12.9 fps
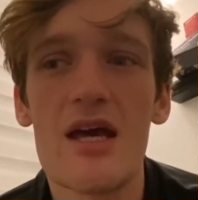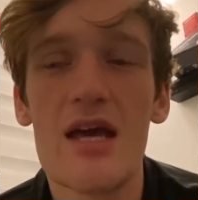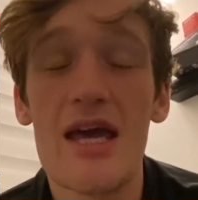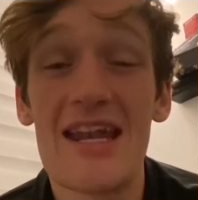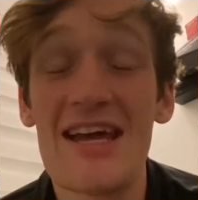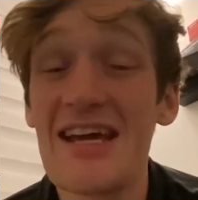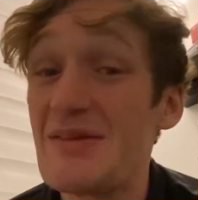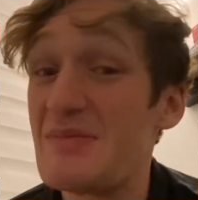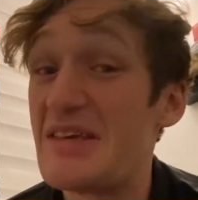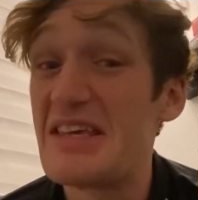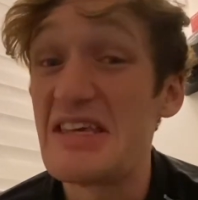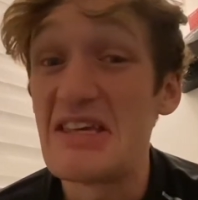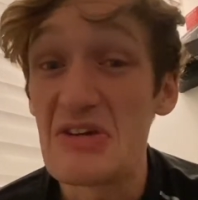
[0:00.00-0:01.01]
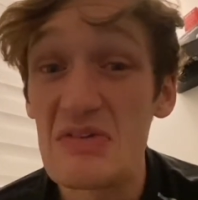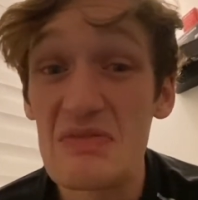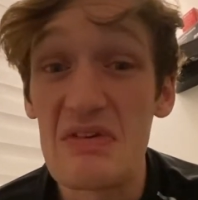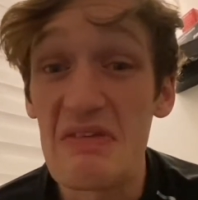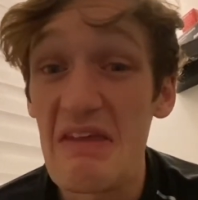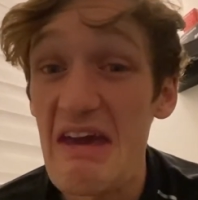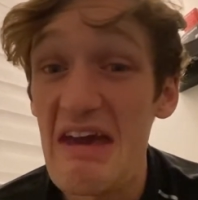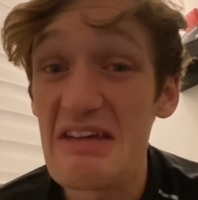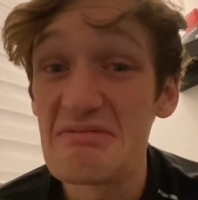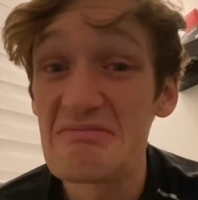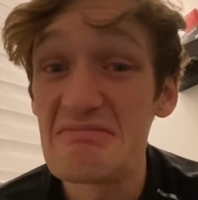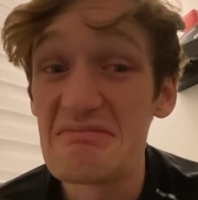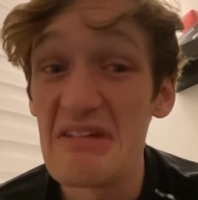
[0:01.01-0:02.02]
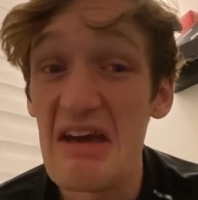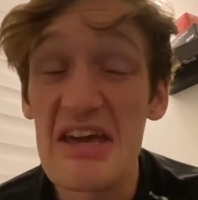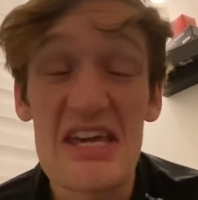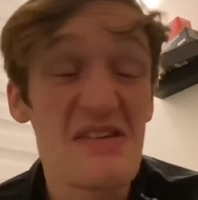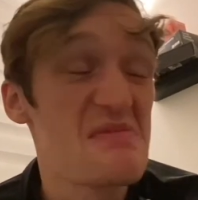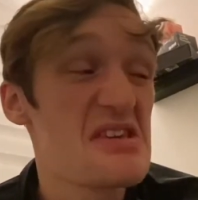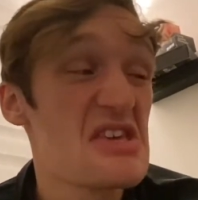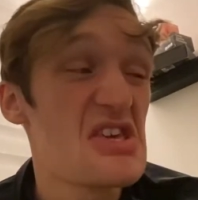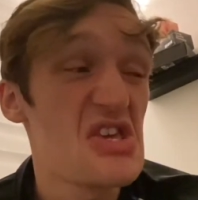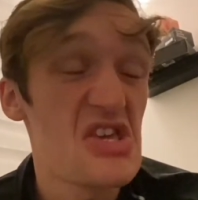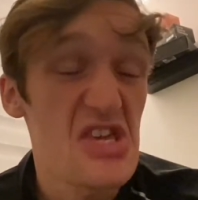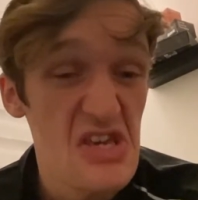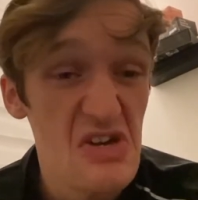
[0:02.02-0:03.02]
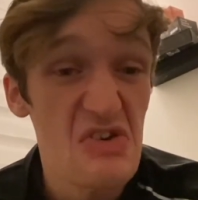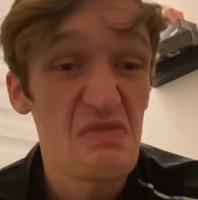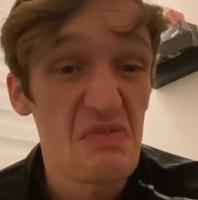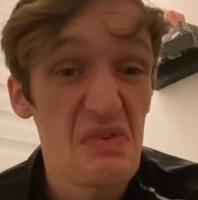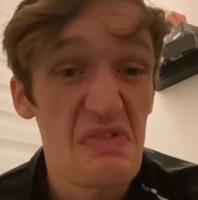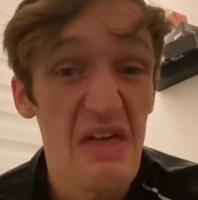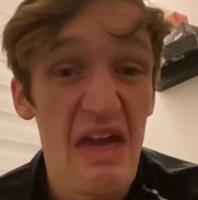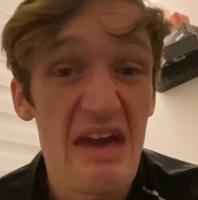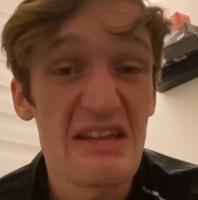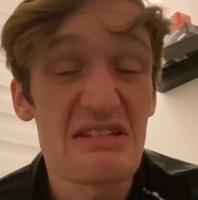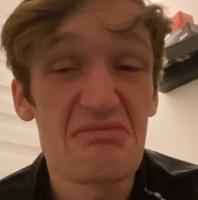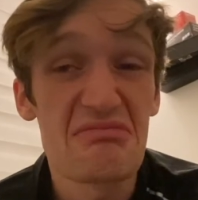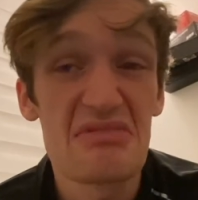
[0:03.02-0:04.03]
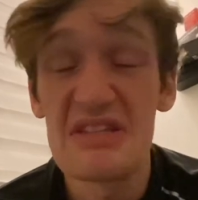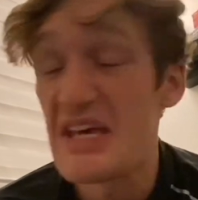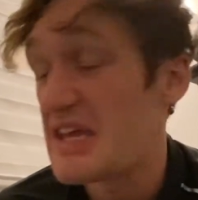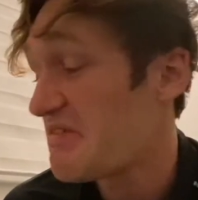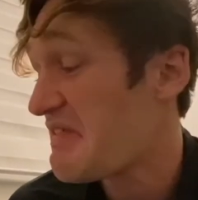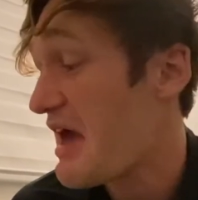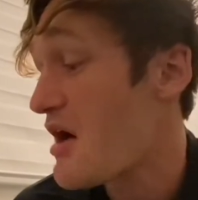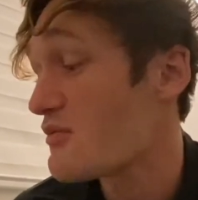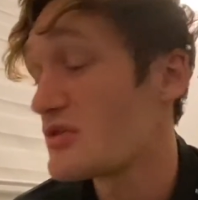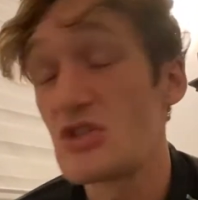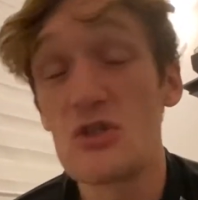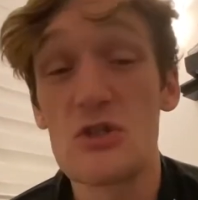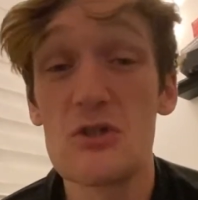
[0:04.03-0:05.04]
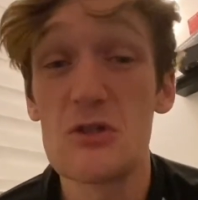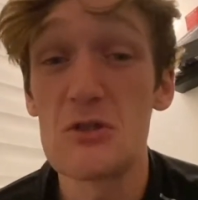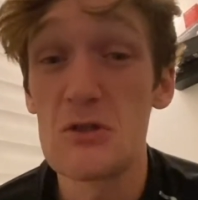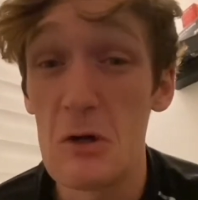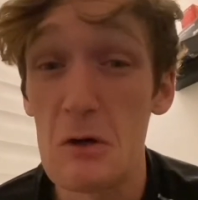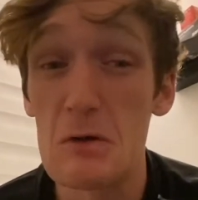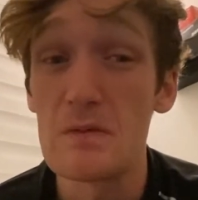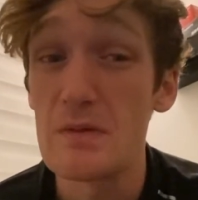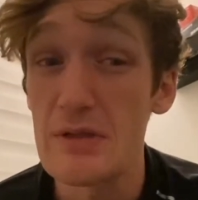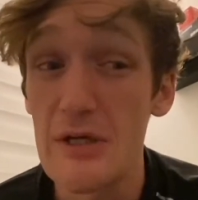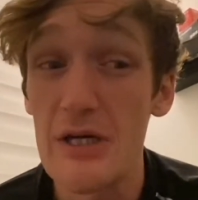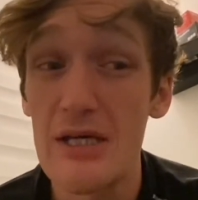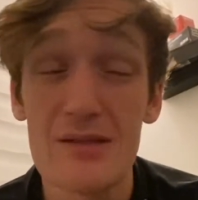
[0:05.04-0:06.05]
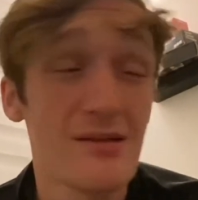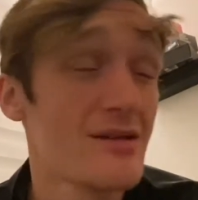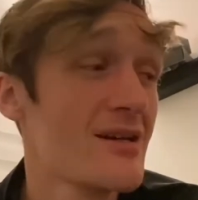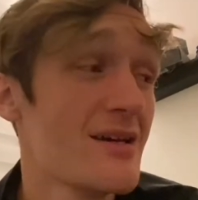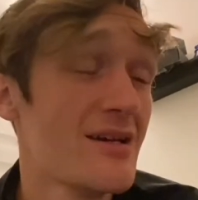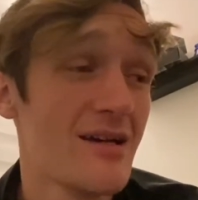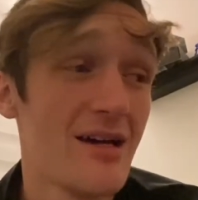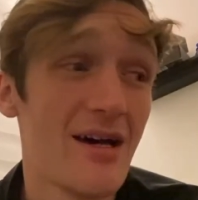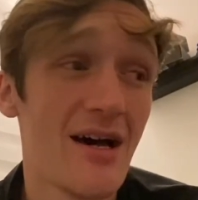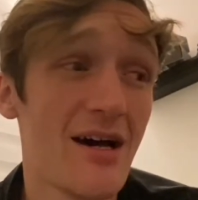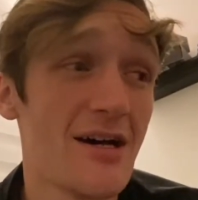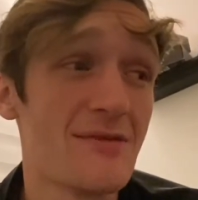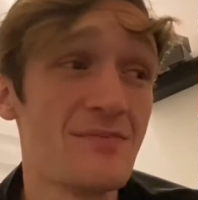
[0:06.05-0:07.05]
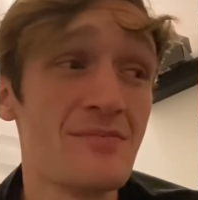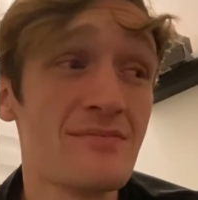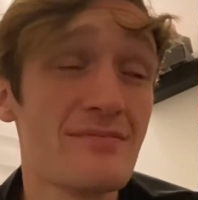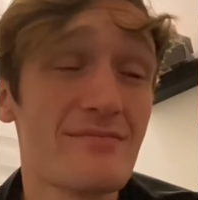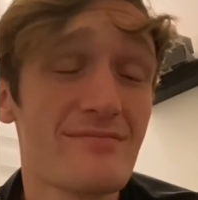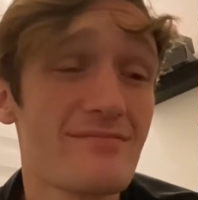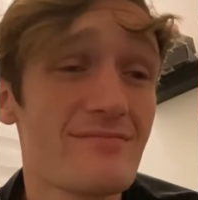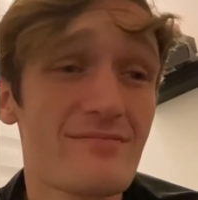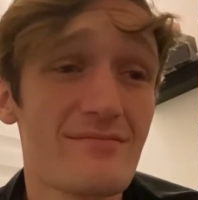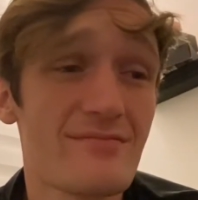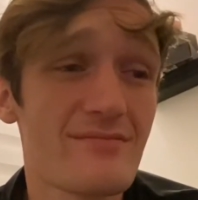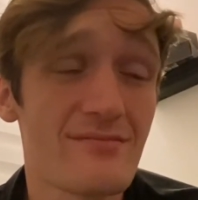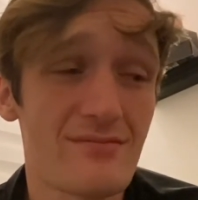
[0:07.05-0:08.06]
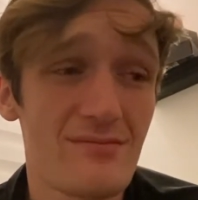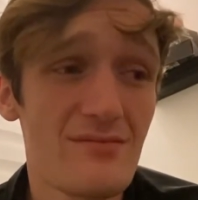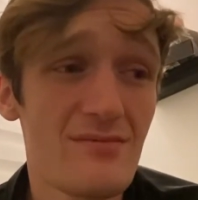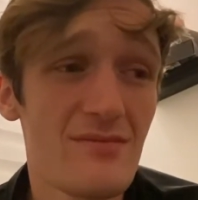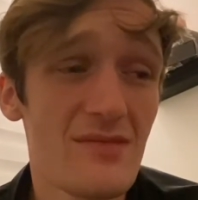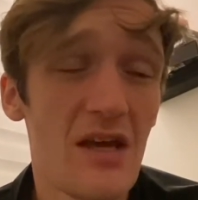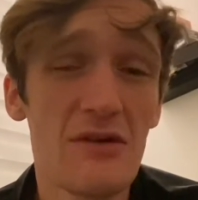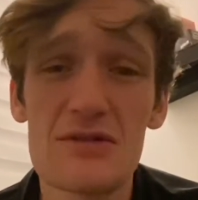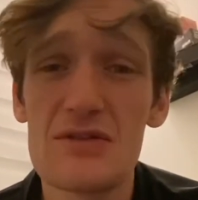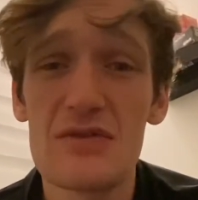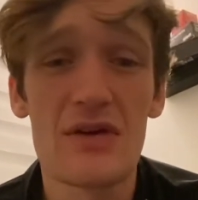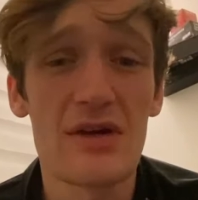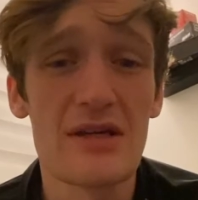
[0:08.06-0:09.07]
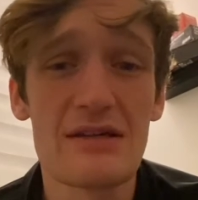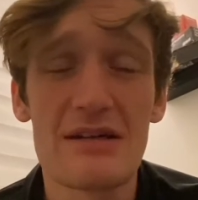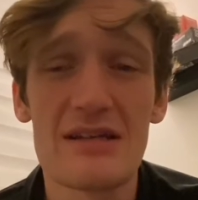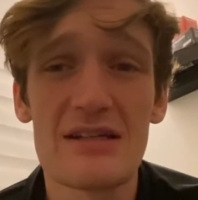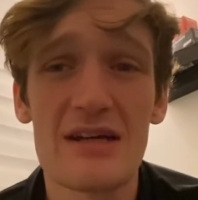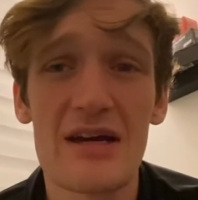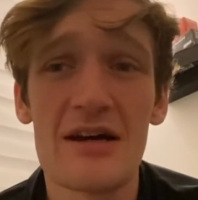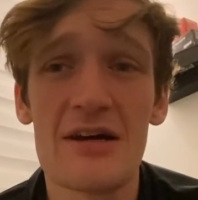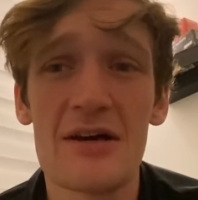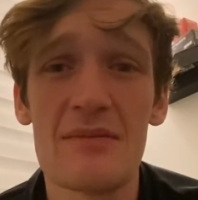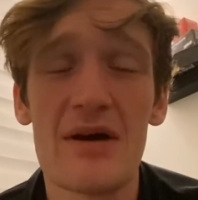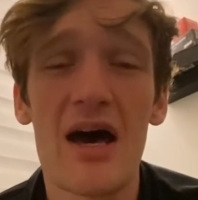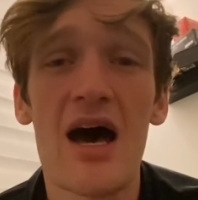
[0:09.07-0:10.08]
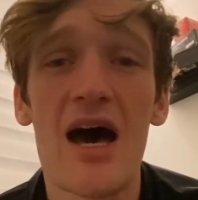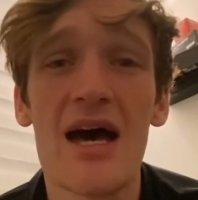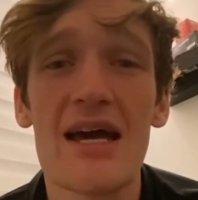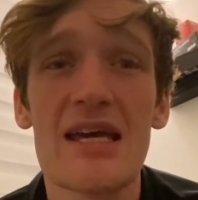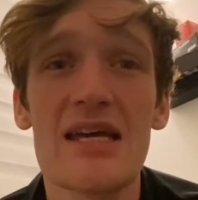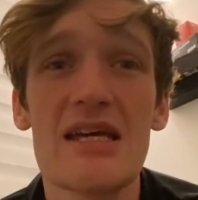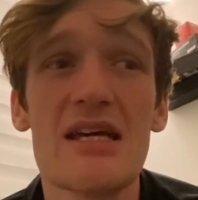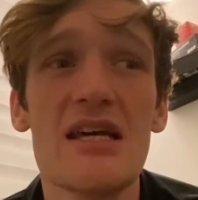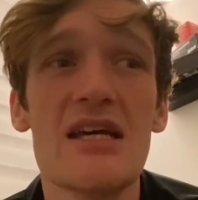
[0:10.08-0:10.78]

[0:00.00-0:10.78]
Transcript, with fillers: And I am here for that. I am here for that. Like, that was so good. Um, it was very good. Um, I...